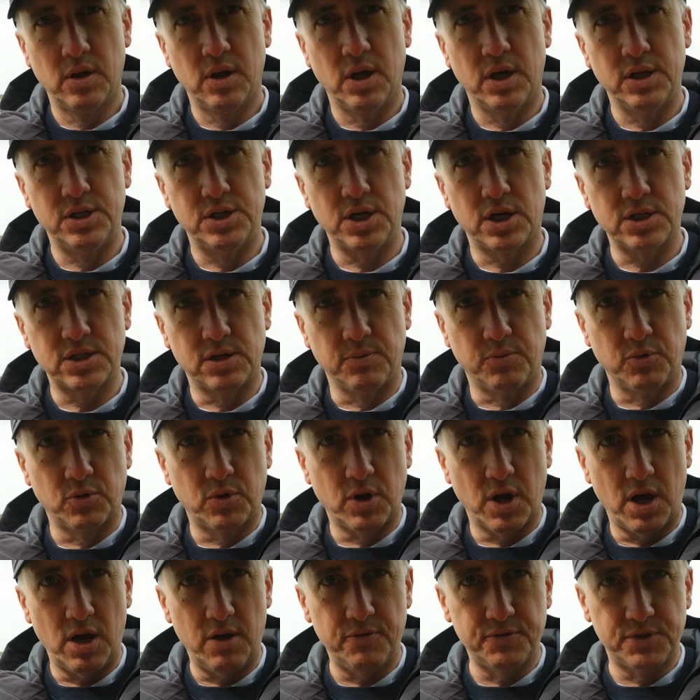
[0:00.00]
adjustable
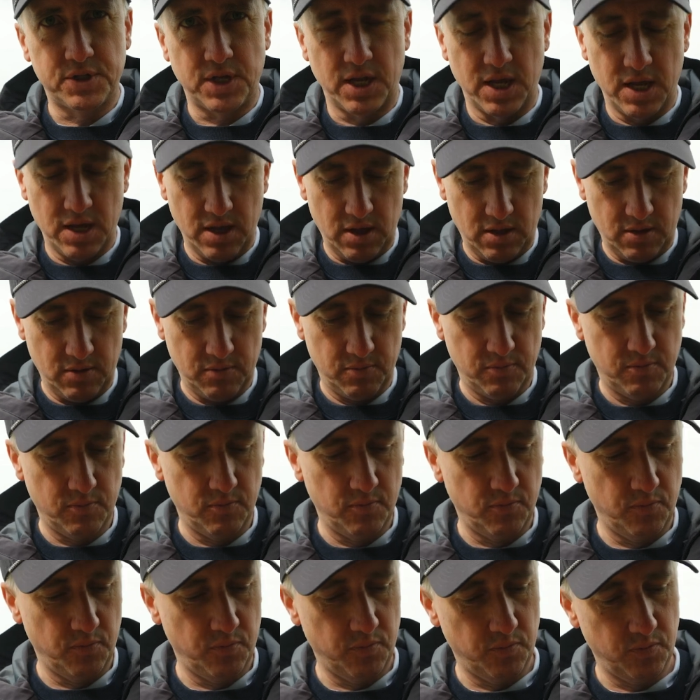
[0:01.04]
cuffs here,
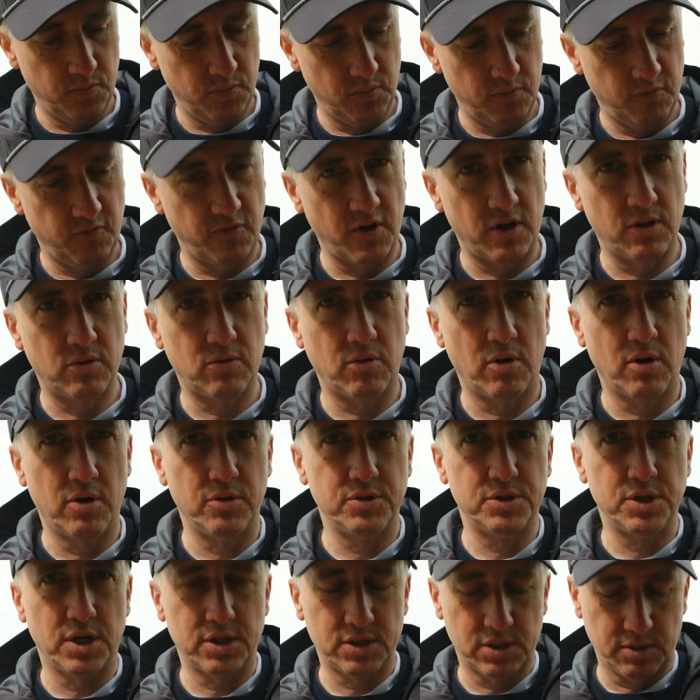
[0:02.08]
Velcro
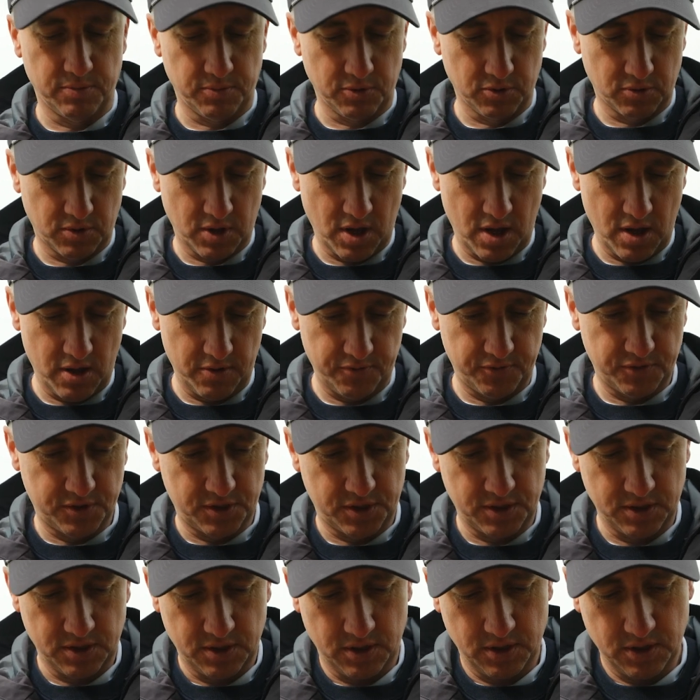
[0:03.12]
adjustable
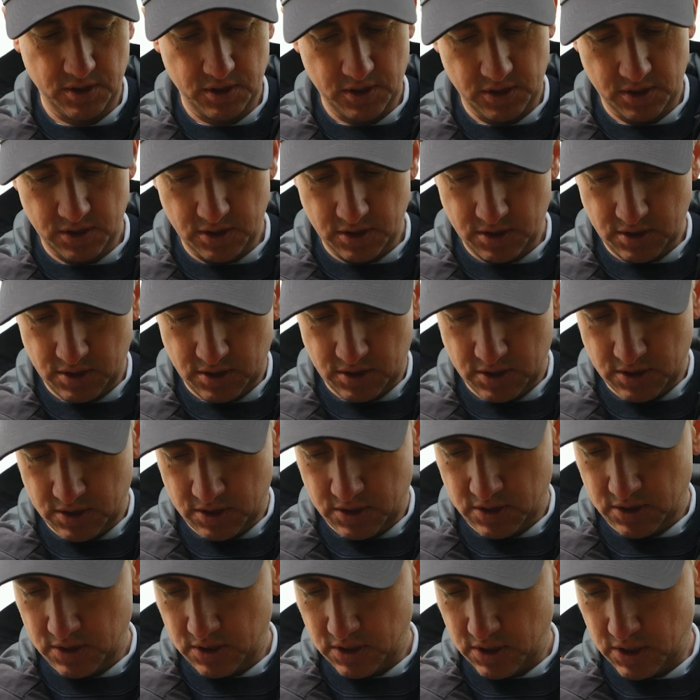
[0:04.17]
cuffs,
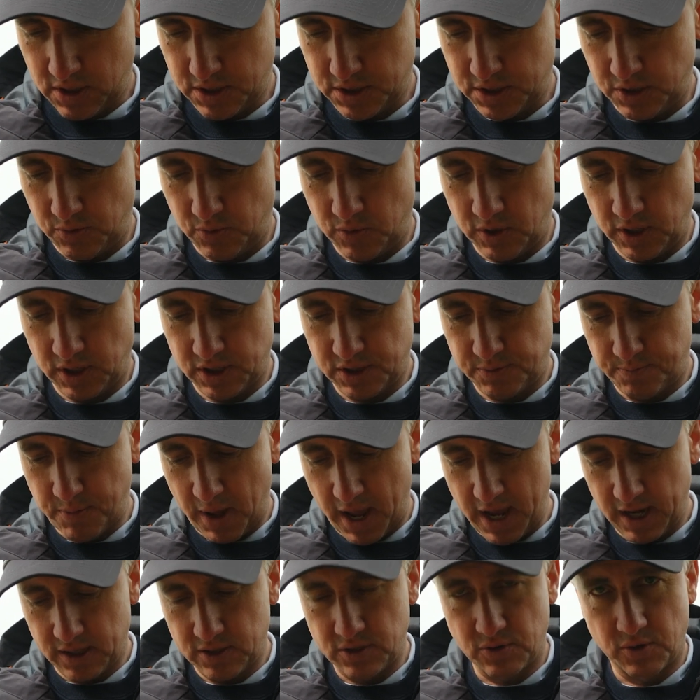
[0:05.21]
as you would
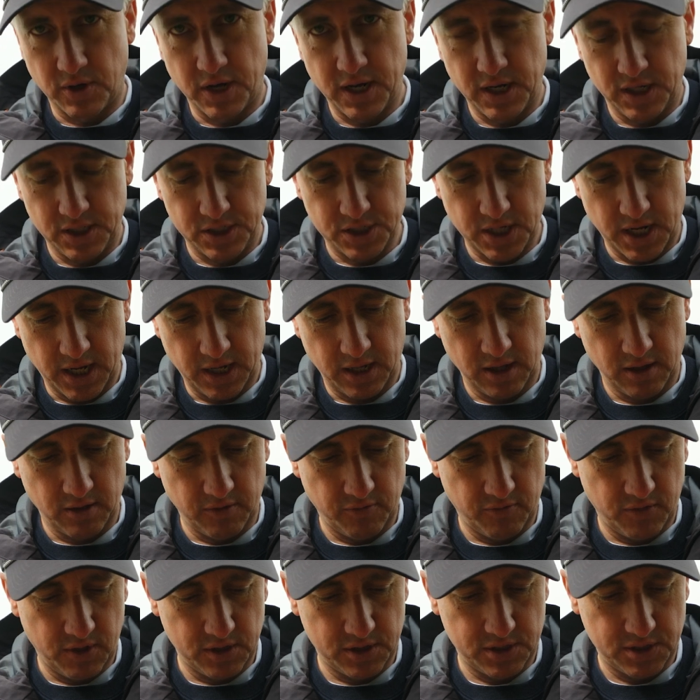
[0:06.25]
expect on any jacket
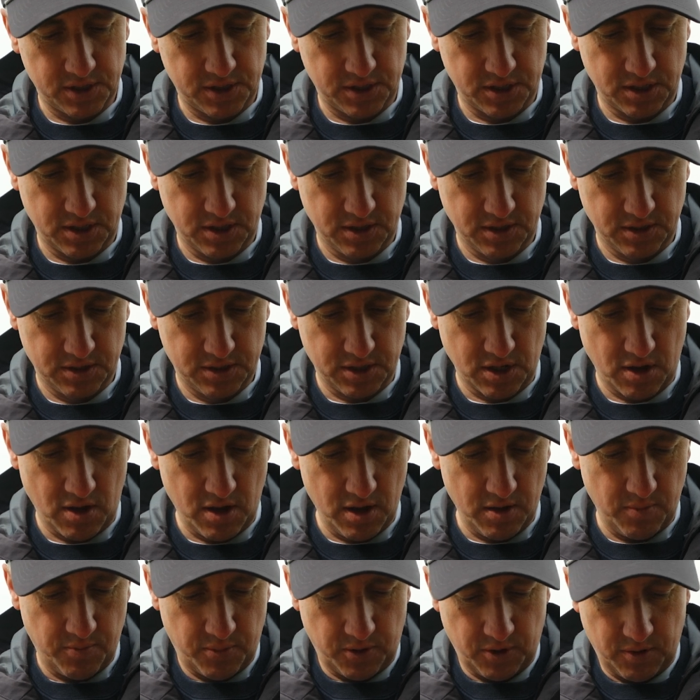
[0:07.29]
of this
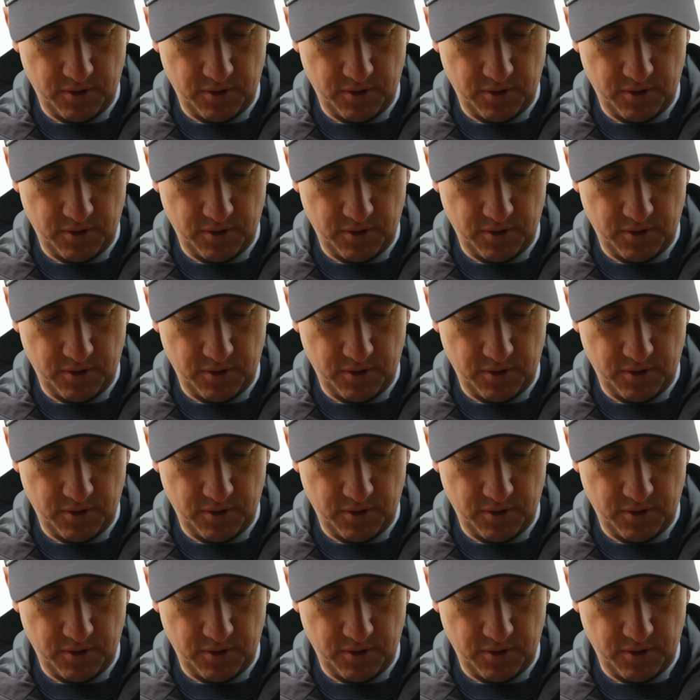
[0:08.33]
type.